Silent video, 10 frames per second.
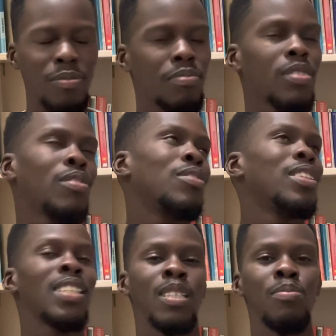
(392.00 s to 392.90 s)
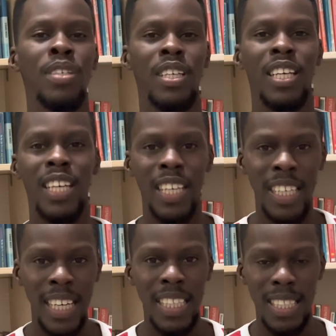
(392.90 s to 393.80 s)
oh goodness me, he
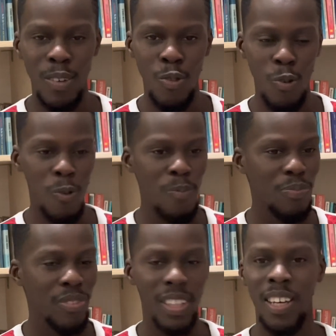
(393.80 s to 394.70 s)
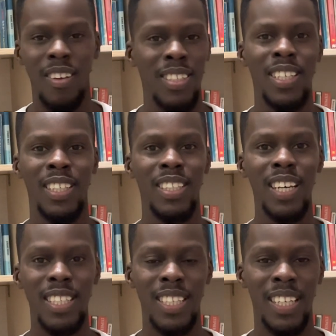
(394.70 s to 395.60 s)
gets the goal. Now it's done and
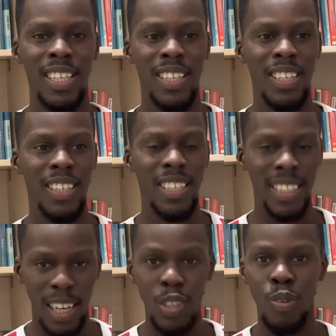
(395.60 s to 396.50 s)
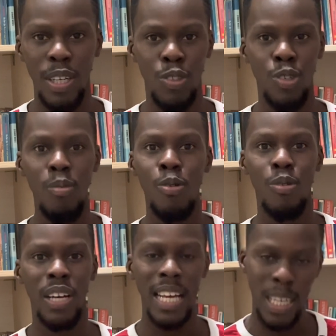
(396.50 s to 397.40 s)
dusted. Now you are in trouble.
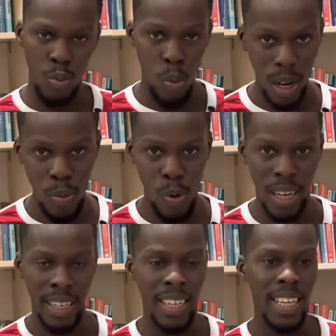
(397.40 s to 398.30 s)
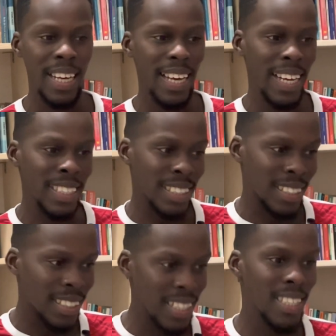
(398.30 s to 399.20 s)
It's 1-1.
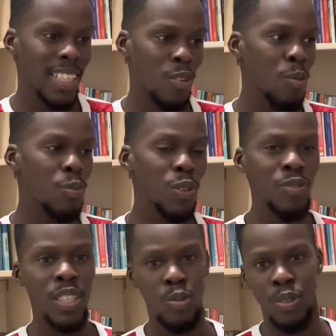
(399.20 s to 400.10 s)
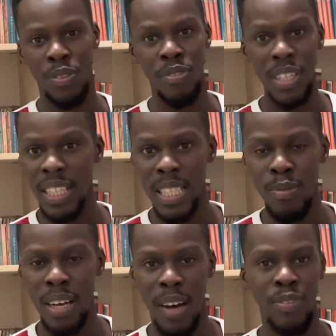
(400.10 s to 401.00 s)
And just a couple of days, 3
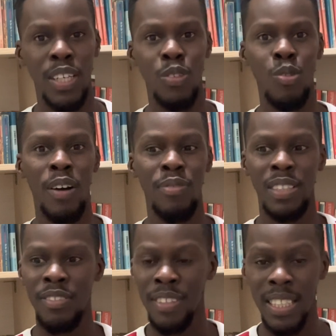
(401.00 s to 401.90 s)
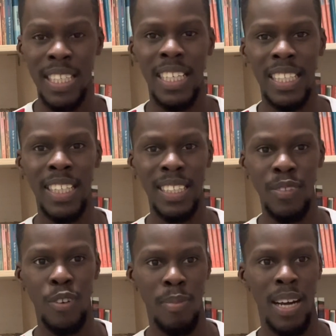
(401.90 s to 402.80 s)
days after you have retaken the
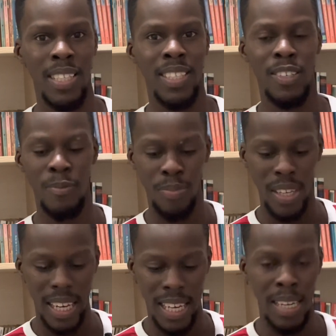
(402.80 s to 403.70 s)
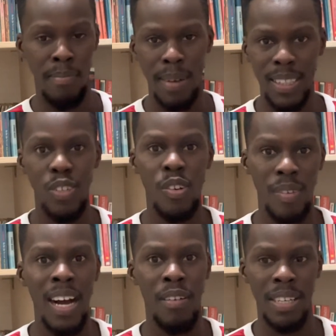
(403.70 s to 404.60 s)
lead from Arsenal, in a matter of
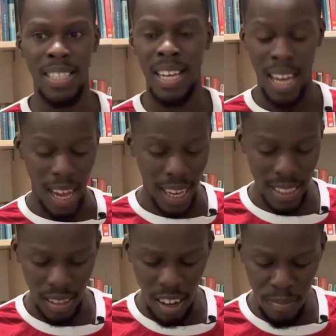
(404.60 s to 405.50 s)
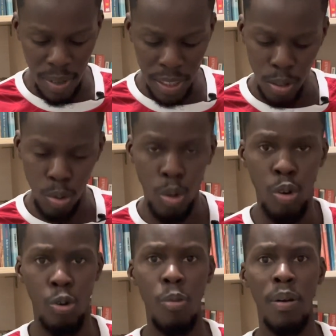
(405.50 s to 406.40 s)
hours, Arsenal have managed to
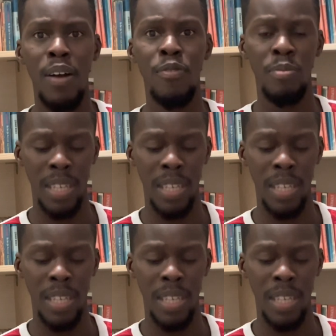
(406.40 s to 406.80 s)
crawl back from